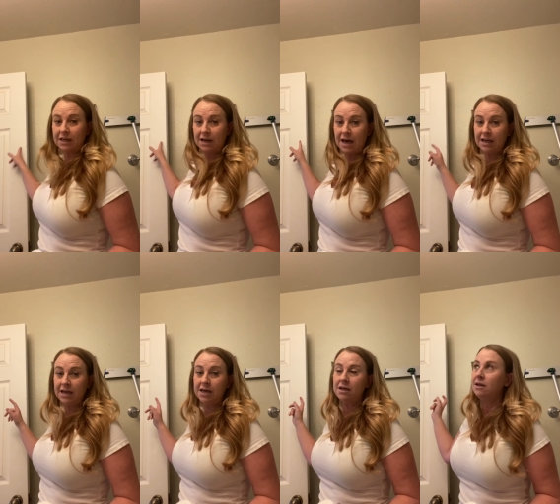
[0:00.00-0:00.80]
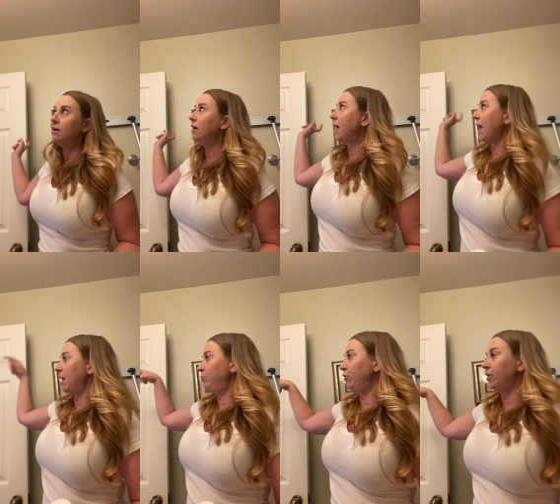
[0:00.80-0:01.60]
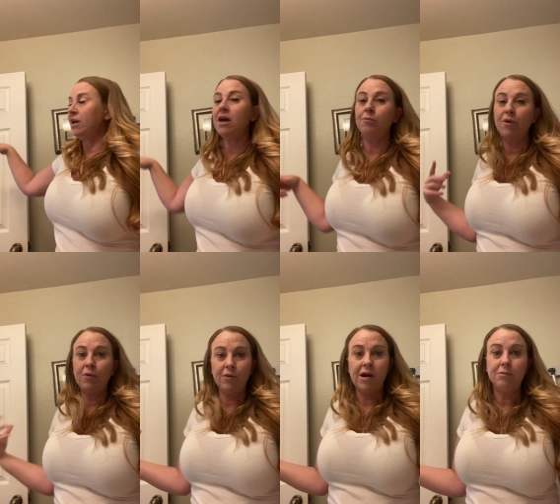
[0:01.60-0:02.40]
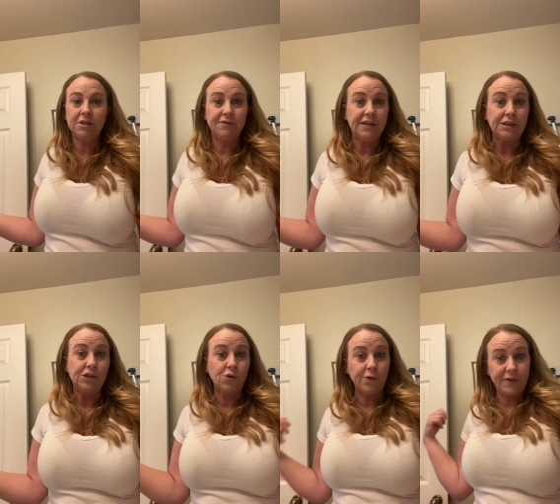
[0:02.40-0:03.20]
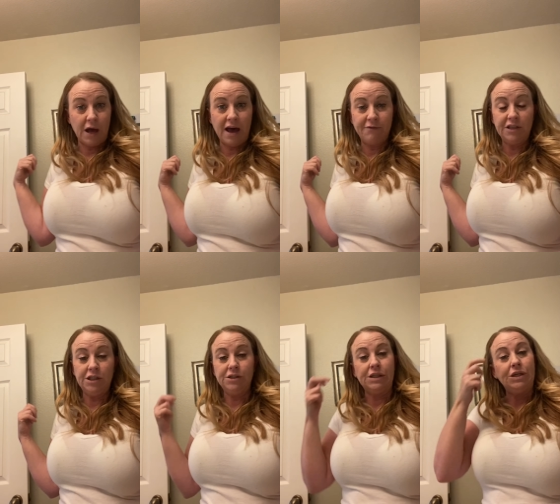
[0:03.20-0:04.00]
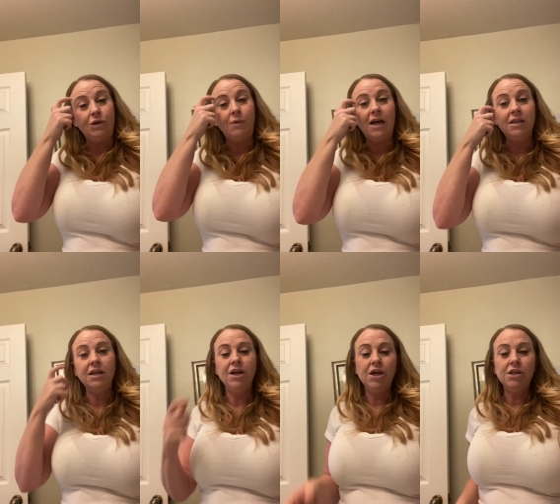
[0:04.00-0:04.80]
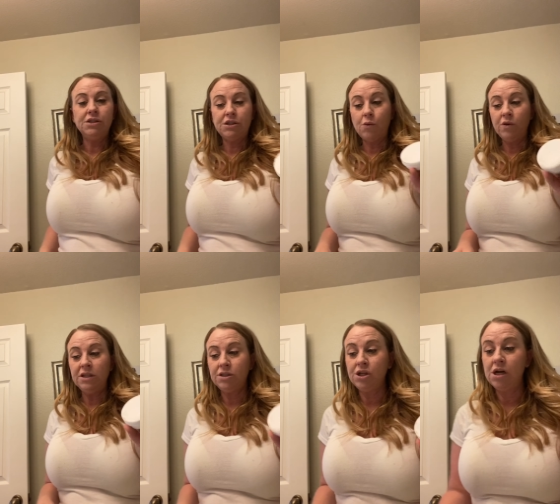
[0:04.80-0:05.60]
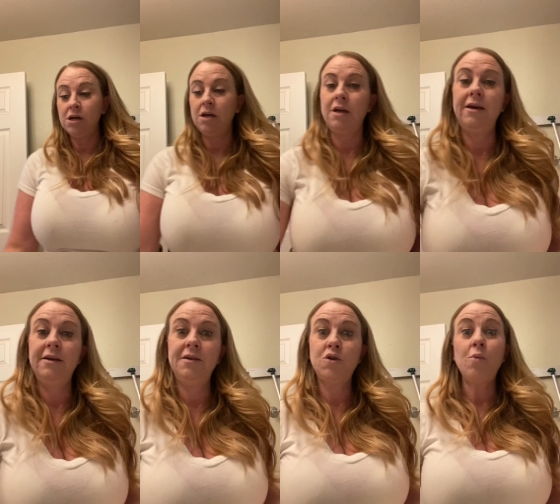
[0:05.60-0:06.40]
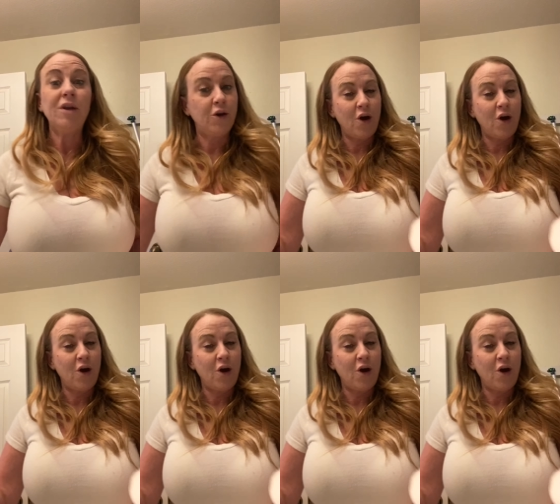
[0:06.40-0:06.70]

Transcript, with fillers: to cut it and put it in, but we were able to fix the door without having to use the new one. So we took, he told me to